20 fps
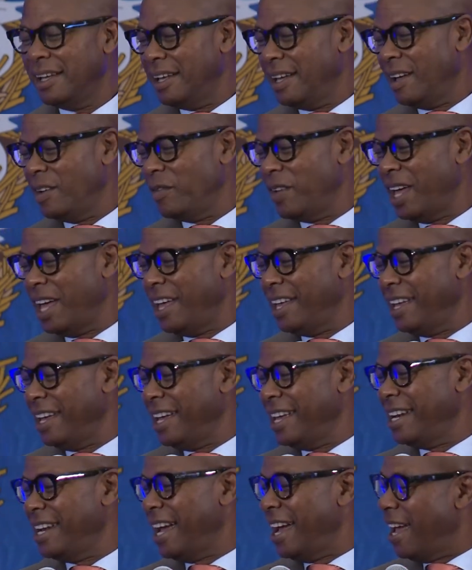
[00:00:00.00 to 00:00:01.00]
of
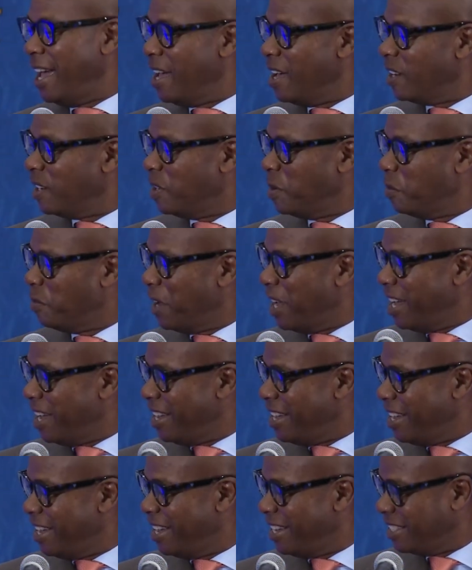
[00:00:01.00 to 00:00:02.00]
in the
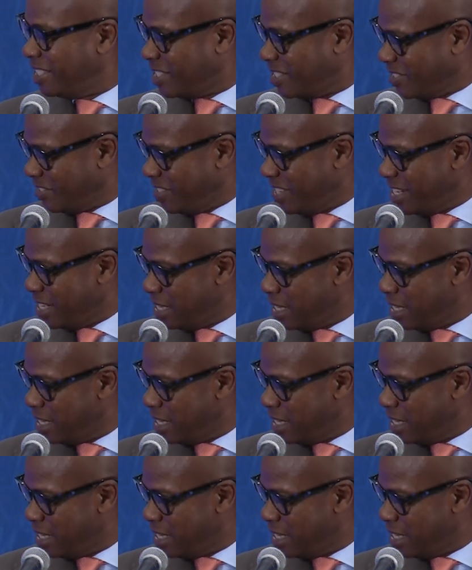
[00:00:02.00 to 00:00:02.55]
LMA history,